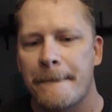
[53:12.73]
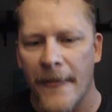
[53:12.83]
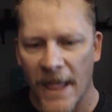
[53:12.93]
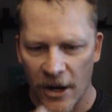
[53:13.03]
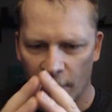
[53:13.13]

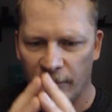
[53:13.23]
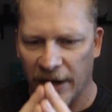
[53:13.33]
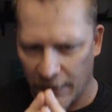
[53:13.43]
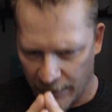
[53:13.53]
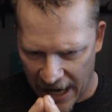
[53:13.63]
You know, bring
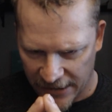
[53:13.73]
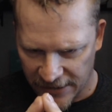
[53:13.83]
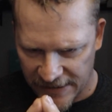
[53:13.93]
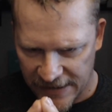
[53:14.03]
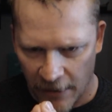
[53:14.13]
it back to the
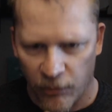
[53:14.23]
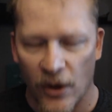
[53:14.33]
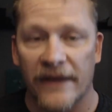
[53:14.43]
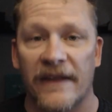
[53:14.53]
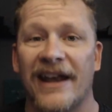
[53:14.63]
center
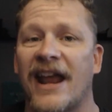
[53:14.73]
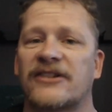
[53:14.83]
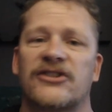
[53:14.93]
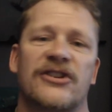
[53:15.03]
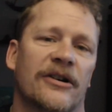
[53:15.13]
point, and then
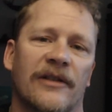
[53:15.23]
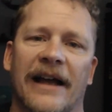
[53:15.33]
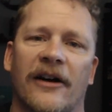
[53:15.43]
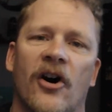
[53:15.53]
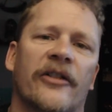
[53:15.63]
next year,
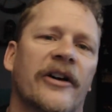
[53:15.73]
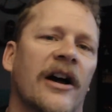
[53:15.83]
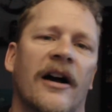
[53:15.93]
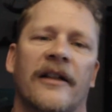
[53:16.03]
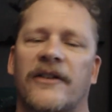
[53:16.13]
like all the
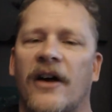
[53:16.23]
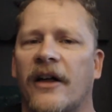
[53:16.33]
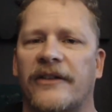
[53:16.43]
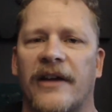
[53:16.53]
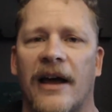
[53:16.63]
cons, all
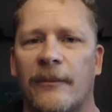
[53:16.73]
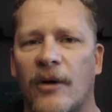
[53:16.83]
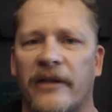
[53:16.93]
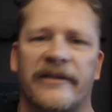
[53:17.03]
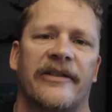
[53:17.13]
the time,
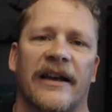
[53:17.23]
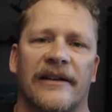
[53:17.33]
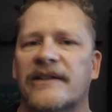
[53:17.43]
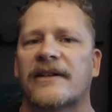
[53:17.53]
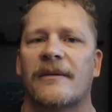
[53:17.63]
all the things.
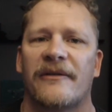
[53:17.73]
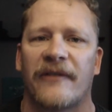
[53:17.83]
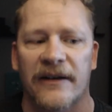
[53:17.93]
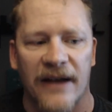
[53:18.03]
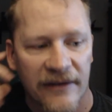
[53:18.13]
It's gonna be
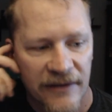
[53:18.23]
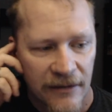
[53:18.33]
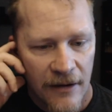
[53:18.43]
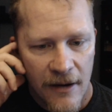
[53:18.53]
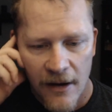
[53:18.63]
fantastic.
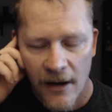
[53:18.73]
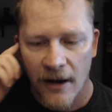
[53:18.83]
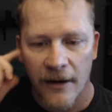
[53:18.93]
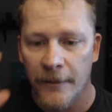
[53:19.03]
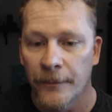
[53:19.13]

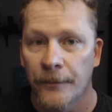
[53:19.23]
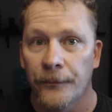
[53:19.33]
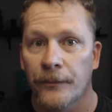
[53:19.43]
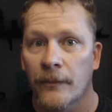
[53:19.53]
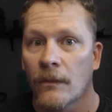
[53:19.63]
Um,
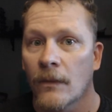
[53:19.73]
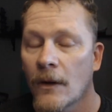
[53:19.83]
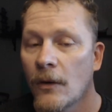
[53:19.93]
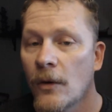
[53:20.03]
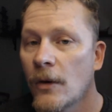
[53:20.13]

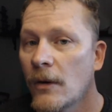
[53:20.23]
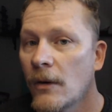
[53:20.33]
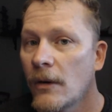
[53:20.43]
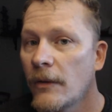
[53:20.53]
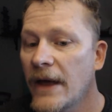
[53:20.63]

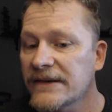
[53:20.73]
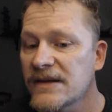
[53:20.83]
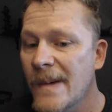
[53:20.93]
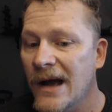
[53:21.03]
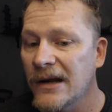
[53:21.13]
that's
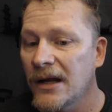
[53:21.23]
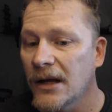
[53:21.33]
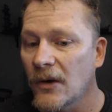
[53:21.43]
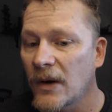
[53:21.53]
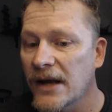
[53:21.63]
about it.
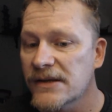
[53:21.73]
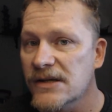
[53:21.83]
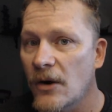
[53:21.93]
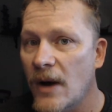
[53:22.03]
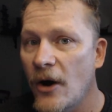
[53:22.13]
Okay,
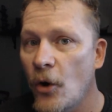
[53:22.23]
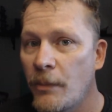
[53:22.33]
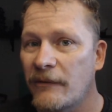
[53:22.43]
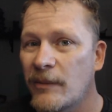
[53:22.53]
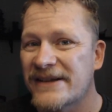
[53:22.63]
so I hope
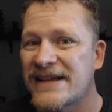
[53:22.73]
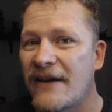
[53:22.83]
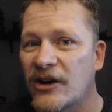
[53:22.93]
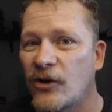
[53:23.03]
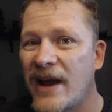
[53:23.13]
everybody's
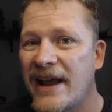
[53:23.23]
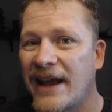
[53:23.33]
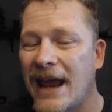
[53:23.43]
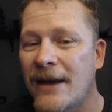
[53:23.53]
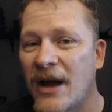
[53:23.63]
having a great
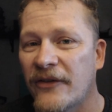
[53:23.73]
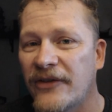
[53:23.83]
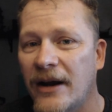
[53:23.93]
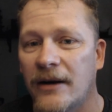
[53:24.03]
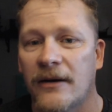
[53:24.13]
game out
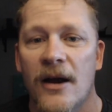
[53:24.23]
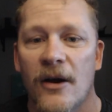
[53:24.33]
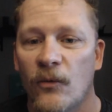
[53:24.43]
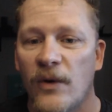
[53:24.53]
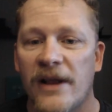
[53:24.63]
there.
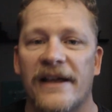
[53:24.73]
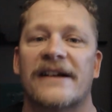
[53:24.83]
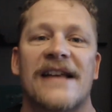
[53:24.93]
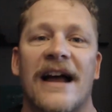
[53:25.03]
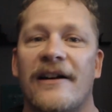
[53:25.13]
Really
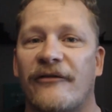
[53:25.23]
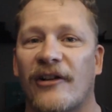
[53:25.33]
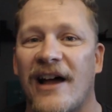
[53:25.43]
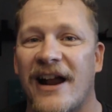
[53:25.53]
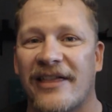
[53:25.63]
excited for a
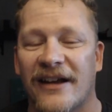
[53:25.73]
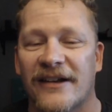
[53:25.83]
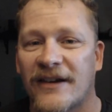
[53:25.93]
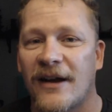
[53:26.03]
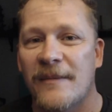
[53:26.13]
lot of
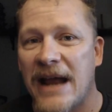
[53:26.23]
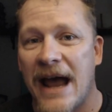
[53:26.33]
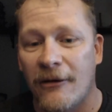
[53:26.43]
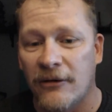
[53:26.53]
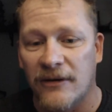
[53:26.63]
things coming
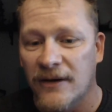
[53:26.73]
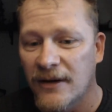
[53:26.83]
out.